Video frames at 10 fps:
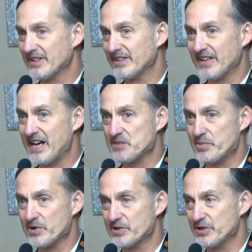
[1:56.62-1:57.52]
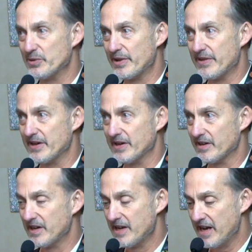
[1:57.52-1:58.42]
Last person you would think
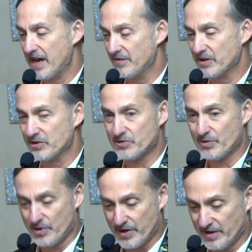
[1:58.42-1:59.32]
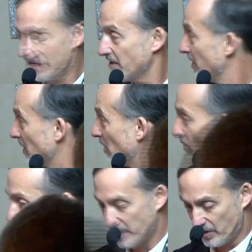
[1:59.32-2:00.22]
having a stroke, and lo
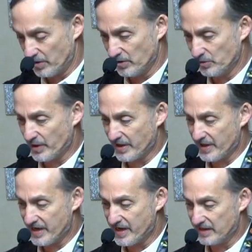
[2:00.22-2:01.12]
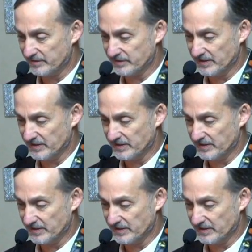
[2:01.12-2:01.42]
and behold, what do they have?